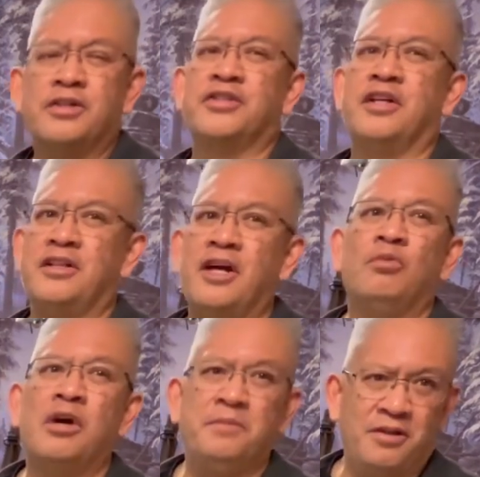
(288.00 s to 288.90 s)
set that
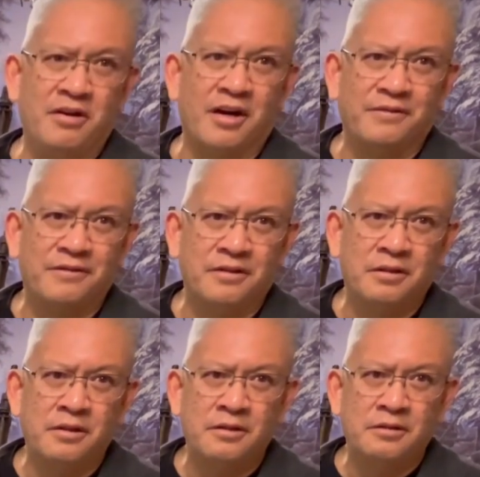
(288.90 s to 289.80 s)
weapon off.
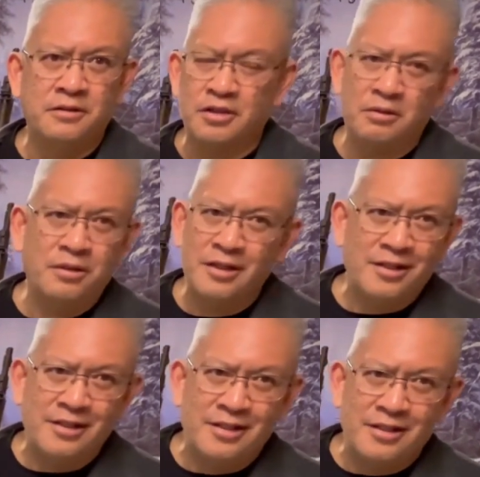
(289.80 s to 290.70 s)
So,
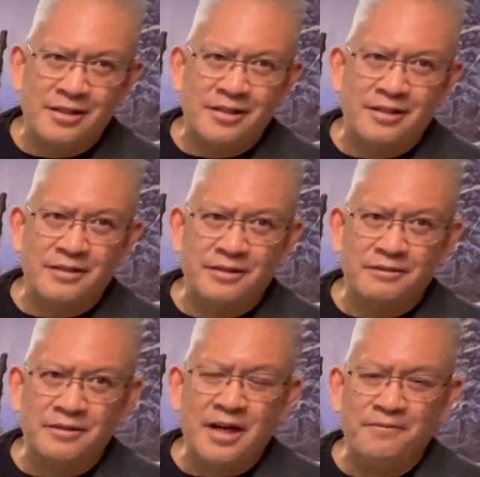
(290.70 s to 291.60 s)

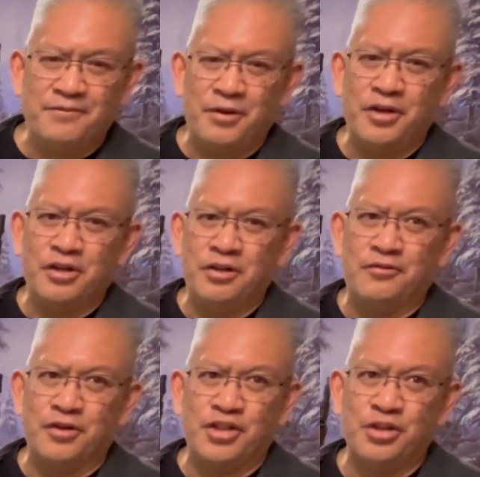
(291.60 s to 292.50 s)
not very good for
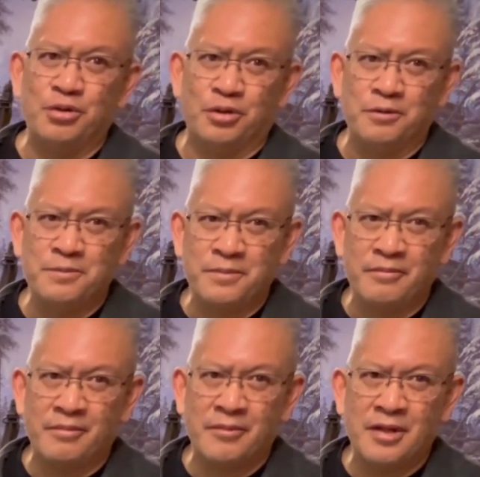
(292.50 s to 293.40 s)
the shooter.
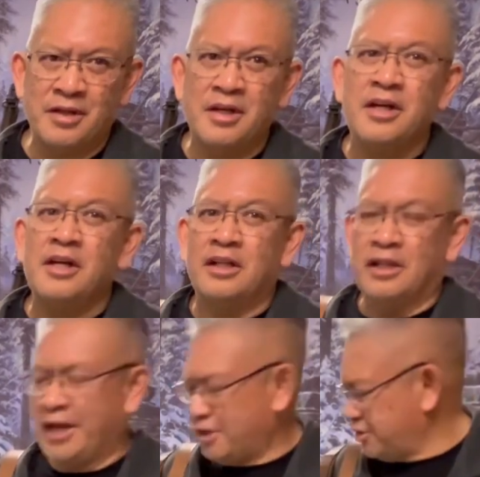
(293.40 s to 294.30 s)
In the
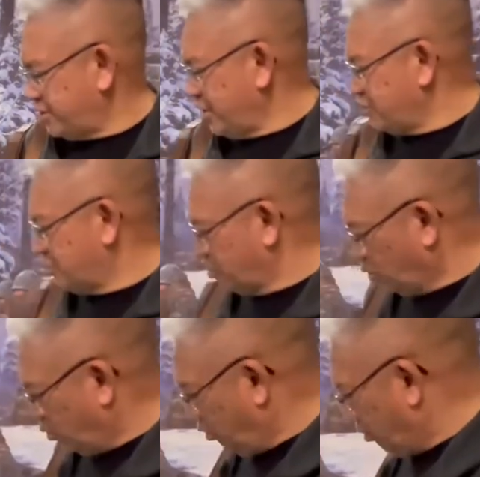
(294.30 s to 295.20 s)
latter stages of the
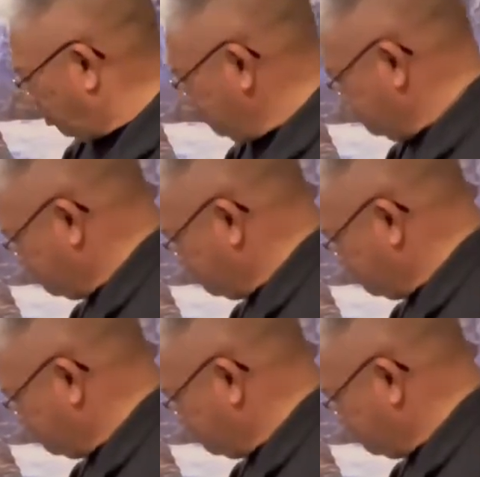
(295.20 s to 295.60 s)
war,